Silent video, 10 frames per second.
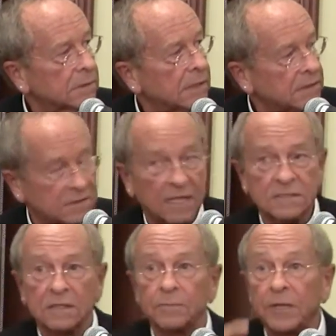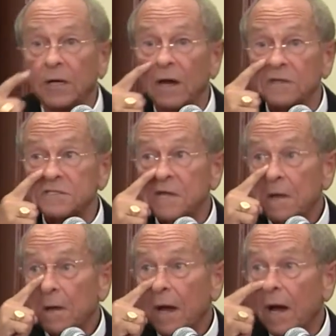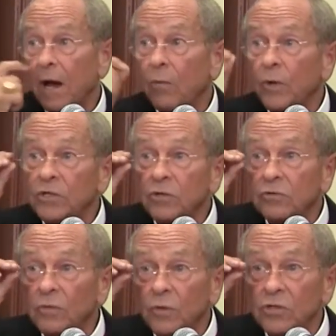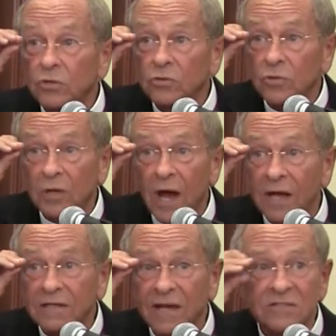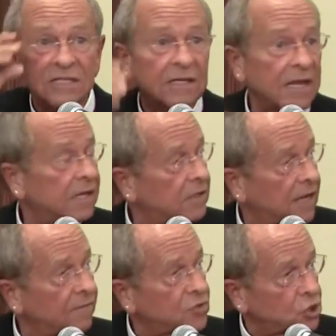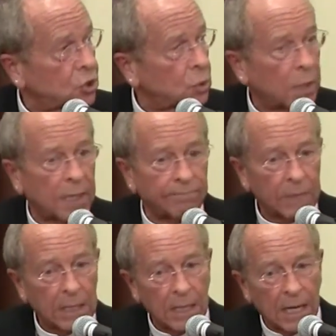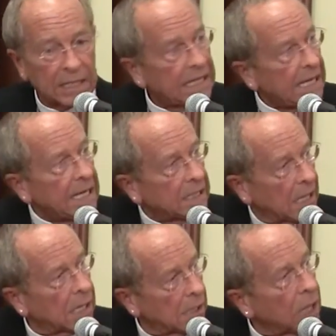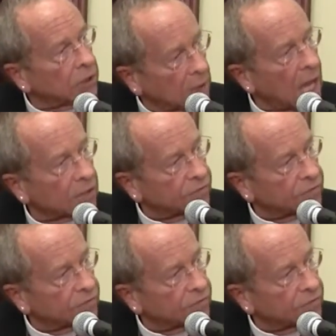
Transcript: It doesn't, because uh, when you when you do context, it, it gives you a, a key to unlock